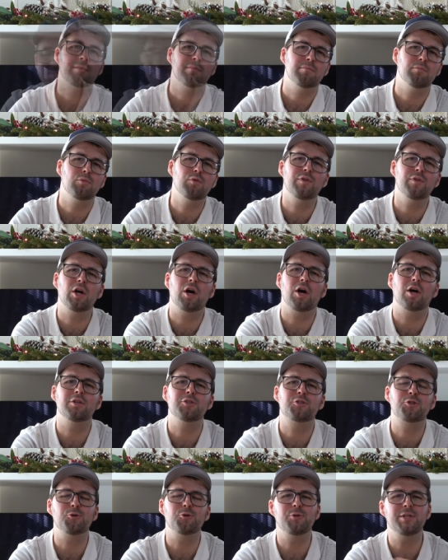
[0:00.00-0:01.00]
Moving
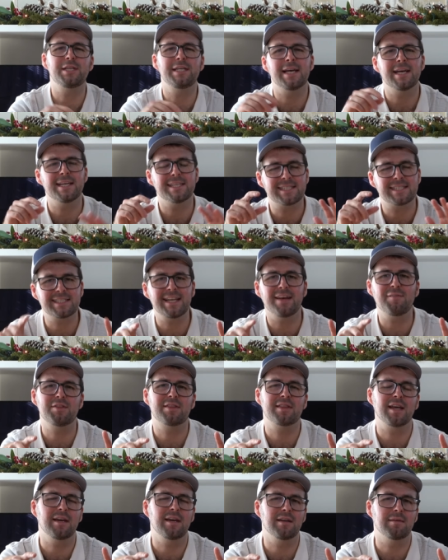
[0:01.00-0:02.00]
on to the
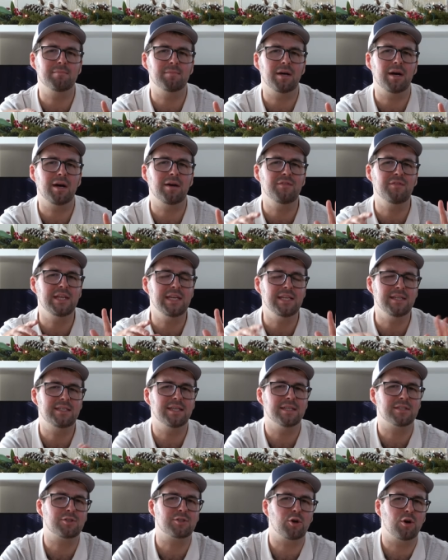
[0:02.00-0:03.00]
seventh item of the
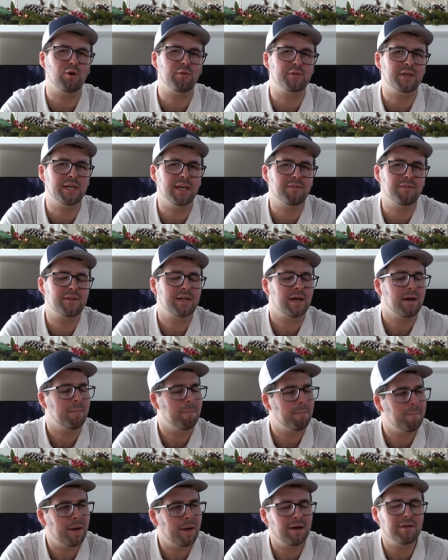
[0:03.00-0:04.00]
disc golf gift
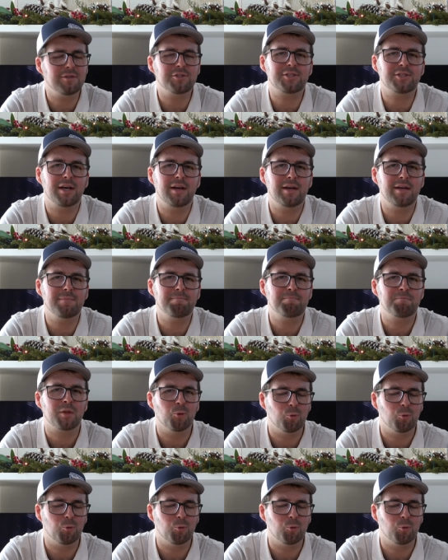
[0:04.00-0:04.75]
buyer's guide,